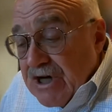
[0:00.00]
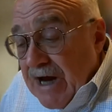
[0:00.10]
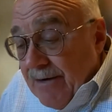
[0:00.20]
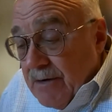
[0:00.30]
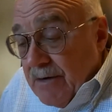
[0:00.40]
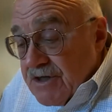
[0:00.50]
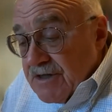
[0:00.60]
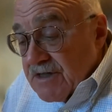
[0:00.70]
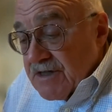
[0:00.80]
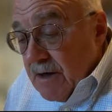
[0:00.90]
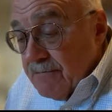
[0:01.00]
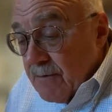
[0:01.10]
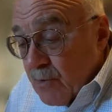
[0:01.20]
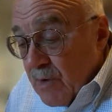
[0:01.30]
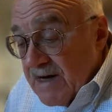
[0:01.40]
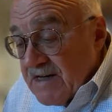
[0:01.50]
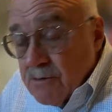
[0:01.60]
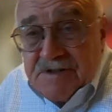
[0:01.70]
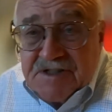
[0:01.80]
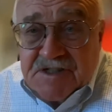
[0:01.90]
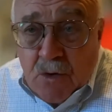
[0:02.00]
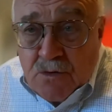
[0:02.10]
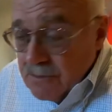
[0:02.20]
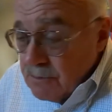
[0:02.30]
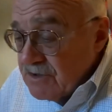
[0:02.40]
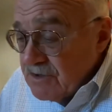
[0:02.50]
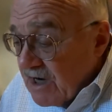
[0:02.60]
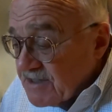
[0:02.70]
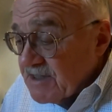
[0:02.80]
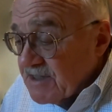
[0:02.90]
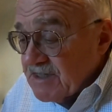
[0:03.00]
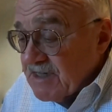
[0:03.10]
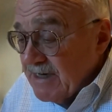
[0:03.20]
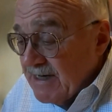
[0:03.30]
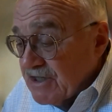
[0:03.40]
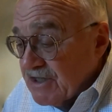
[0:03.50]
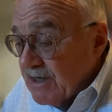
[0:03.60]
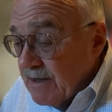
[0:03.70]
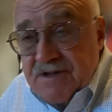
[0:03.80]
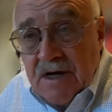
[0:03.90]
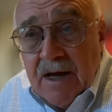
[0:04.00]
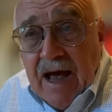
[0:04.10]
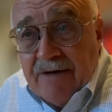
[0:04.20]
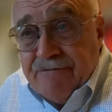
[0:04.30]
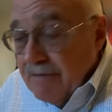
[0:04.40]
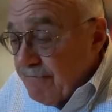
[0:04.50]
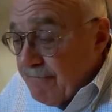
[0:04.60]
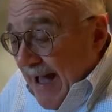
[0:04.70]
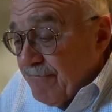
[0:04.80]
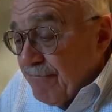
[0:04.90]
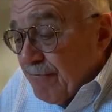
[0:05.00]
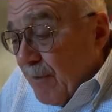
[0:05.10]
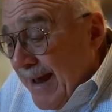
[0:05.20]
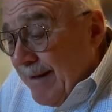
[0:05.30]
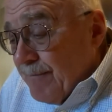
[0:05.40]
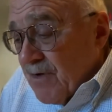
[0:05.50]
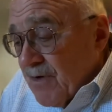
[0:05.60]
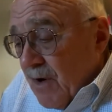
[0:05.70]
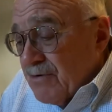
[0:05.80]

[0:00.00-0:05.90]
challenges of racial and social justice initiatives have in fact framed our